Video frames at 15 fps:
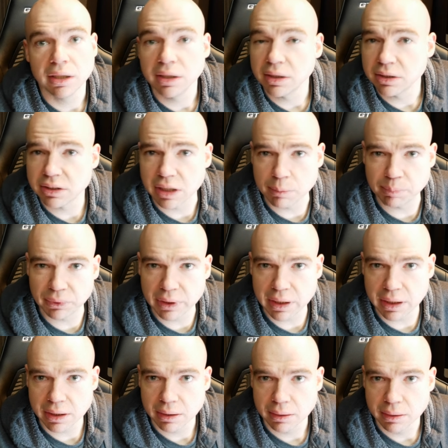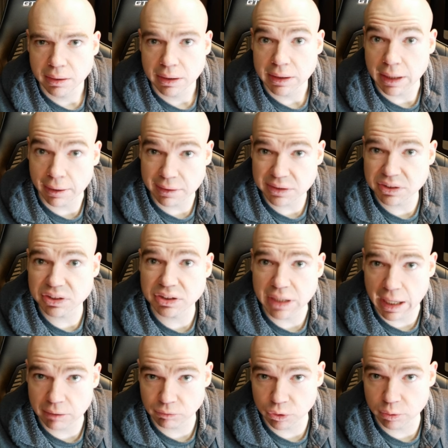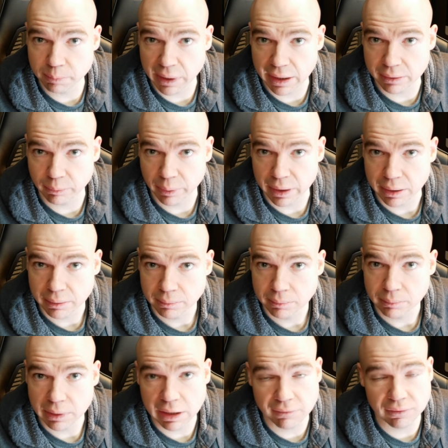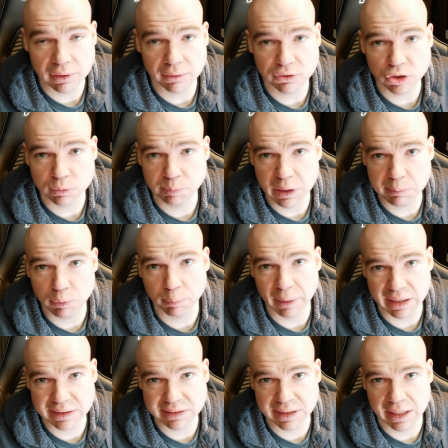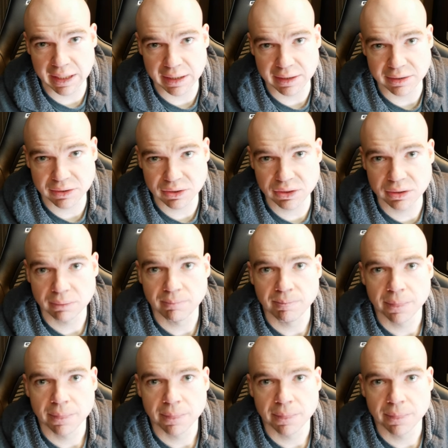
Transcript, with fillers: Simply, now this is not rude, by the way, even though some people might say it is.